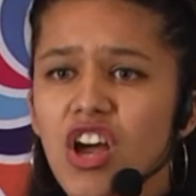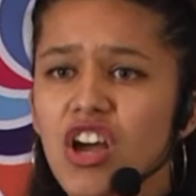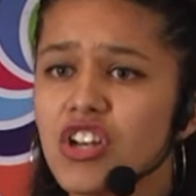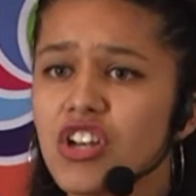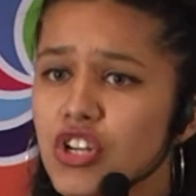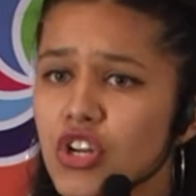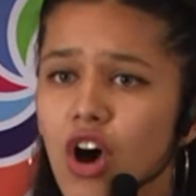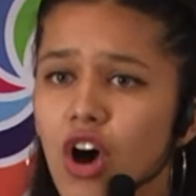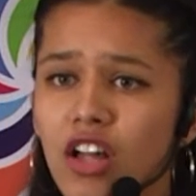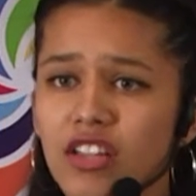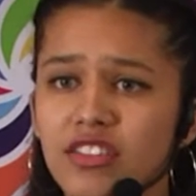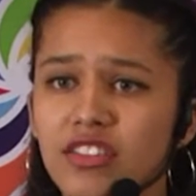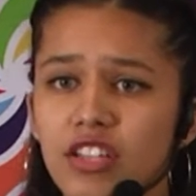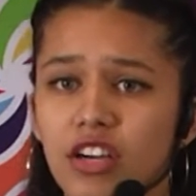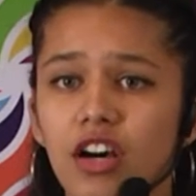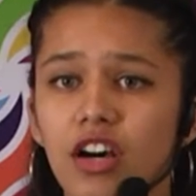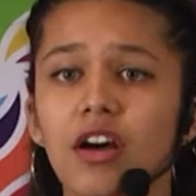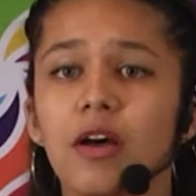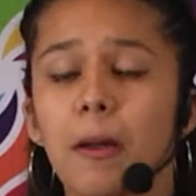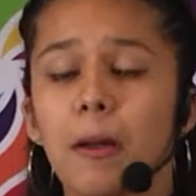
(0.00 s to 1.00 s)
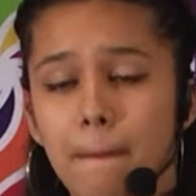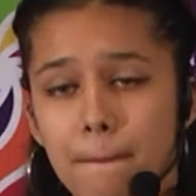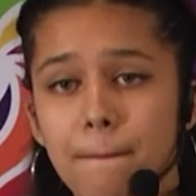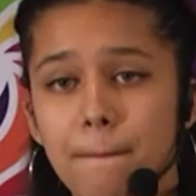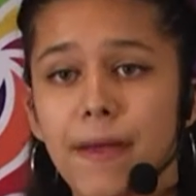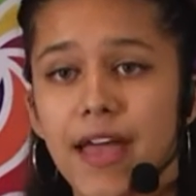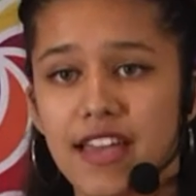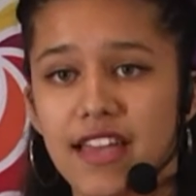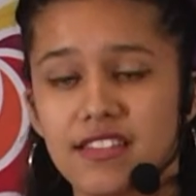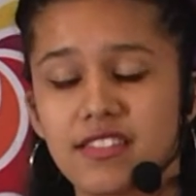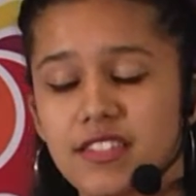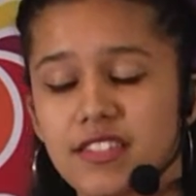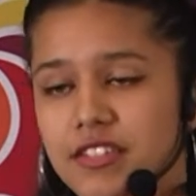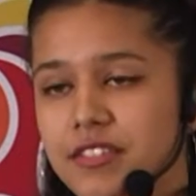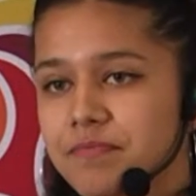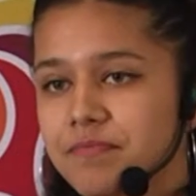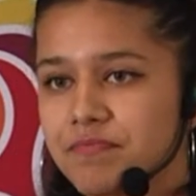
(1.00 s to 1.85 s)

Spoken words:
not the best.